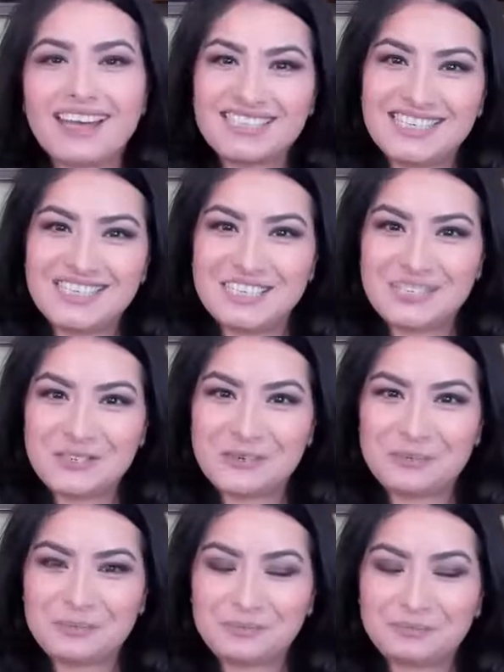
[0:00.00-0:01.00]
Teach and
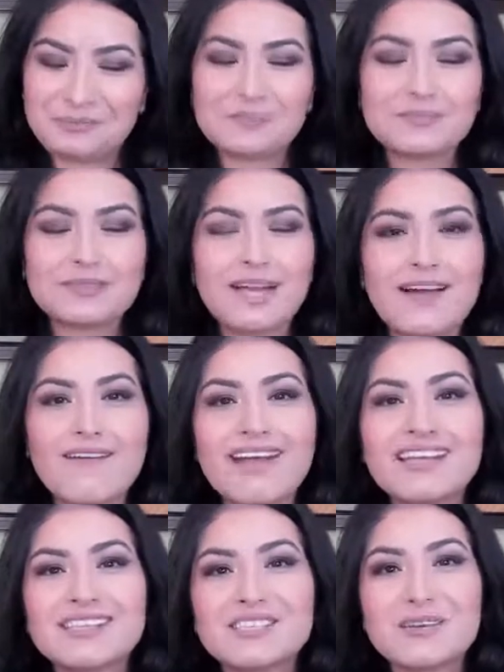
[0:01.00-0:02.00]
Do. All
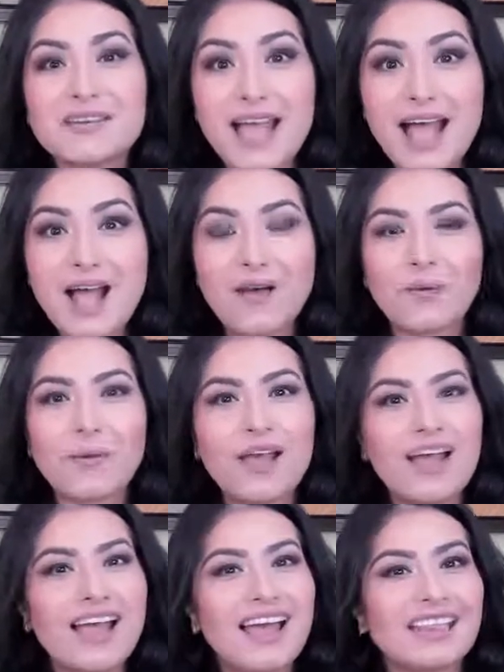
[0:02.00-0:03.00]
right, so now
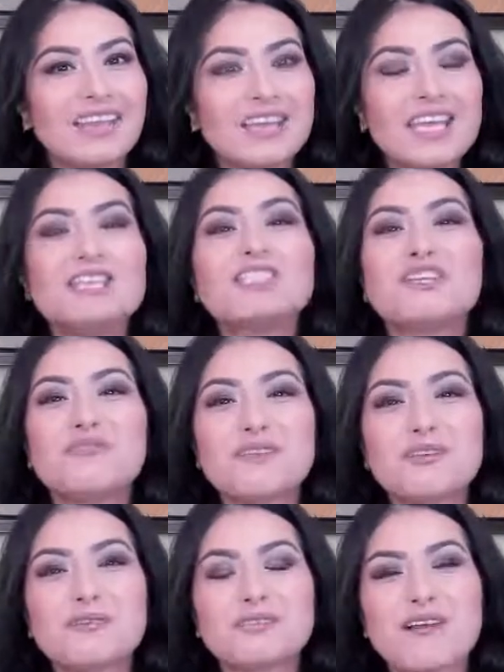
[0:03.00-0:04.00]
the
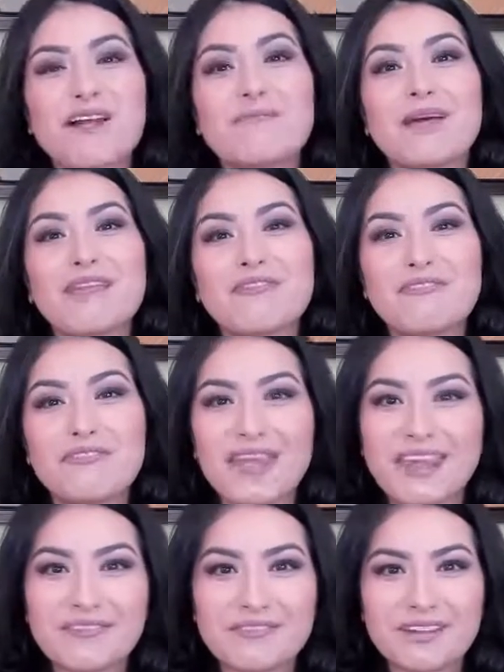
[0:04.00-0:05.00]
interviews are my
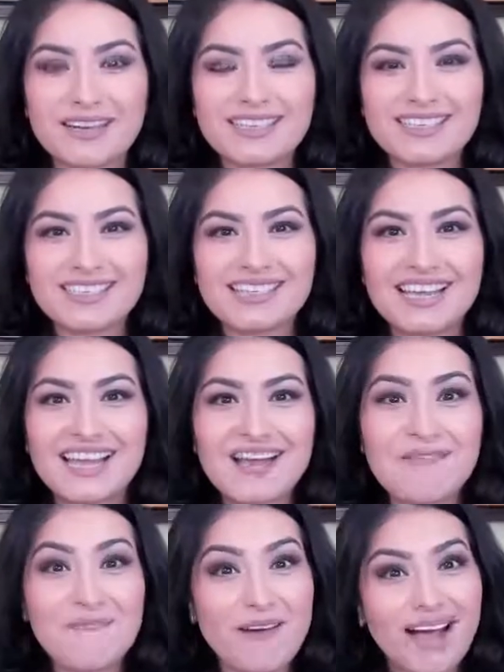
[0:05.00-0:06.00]
favorite,
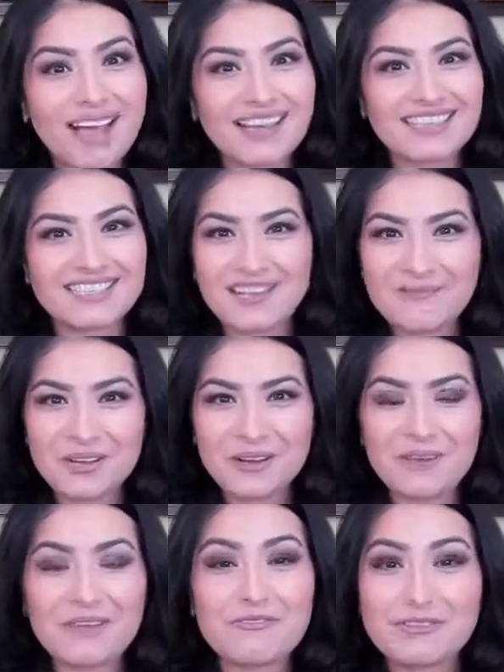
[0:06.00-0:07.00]
but let me know
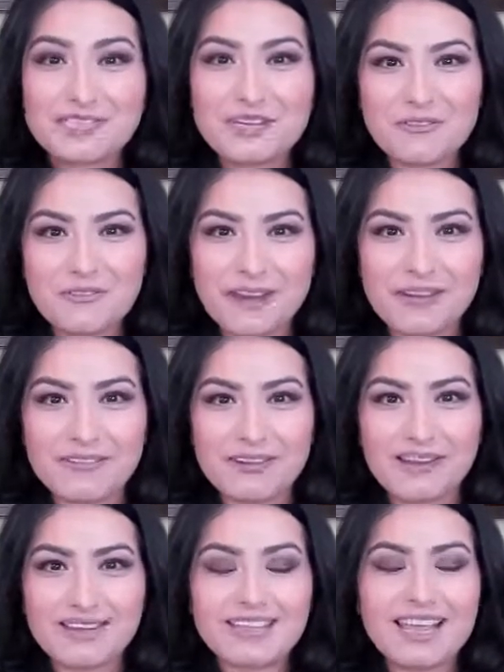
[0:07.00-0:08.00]
if it's your
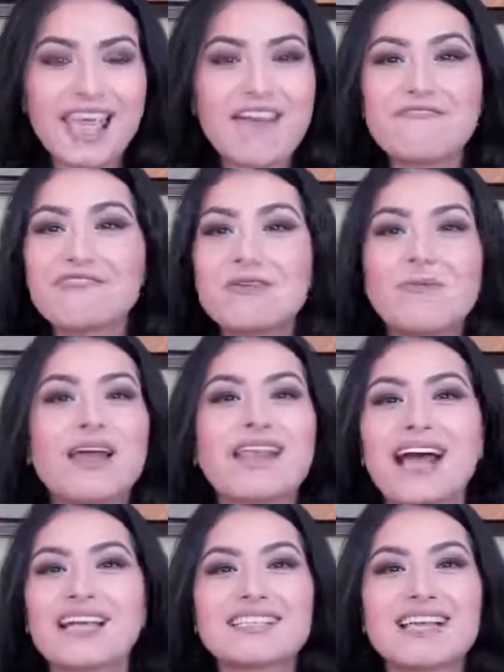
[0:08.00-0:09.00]
favorite. Everyone
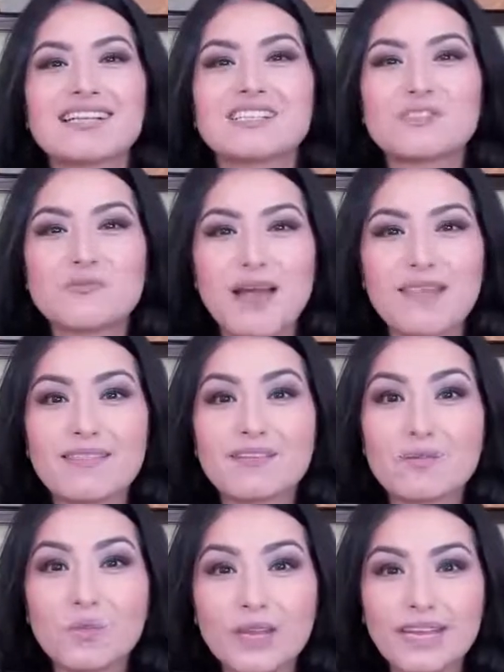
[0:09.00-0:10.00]
has that strength
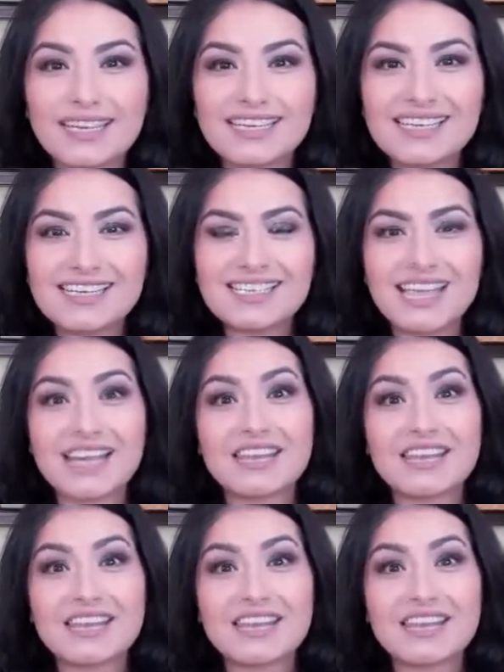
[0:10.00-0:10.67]
and weakness, and